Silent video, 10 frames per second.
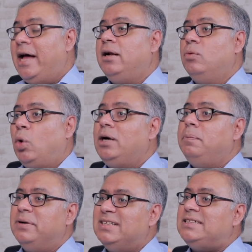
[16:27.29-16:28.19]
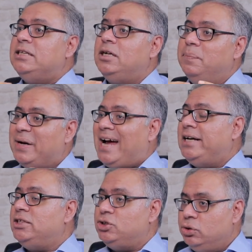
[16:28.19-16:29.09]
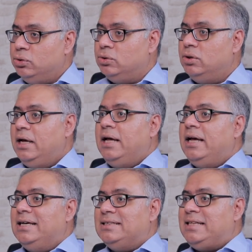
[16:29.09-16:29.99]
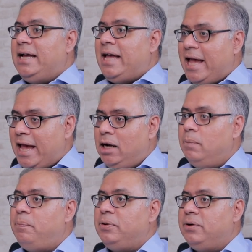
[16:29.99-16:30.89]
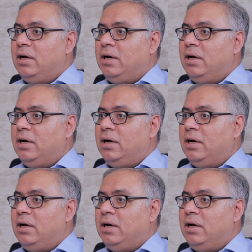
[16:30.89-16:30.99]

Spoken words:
And what personal brands do is they help